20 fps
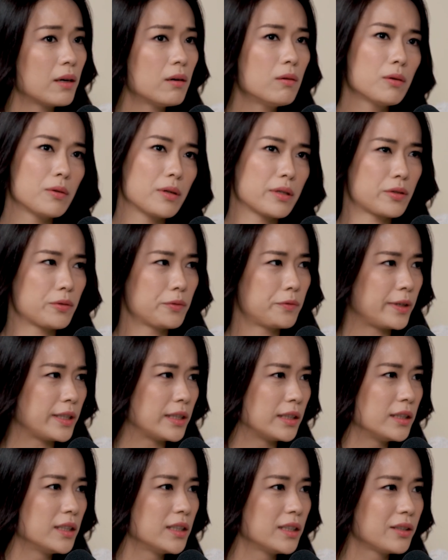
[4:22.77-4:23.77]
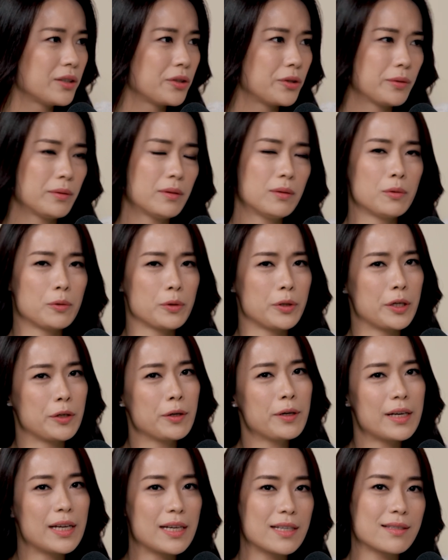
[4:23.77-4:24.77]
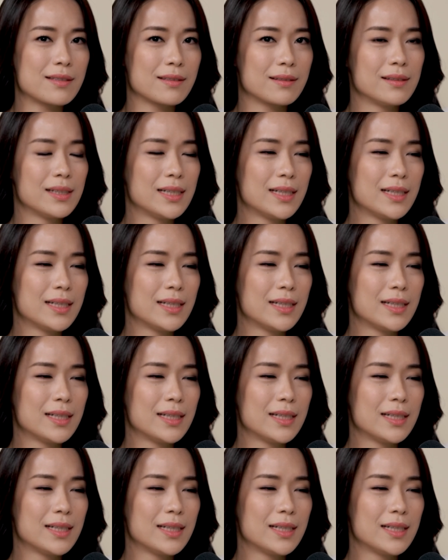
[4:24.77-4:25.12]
"Oh, you're so funny," you know, "Oh, you're not as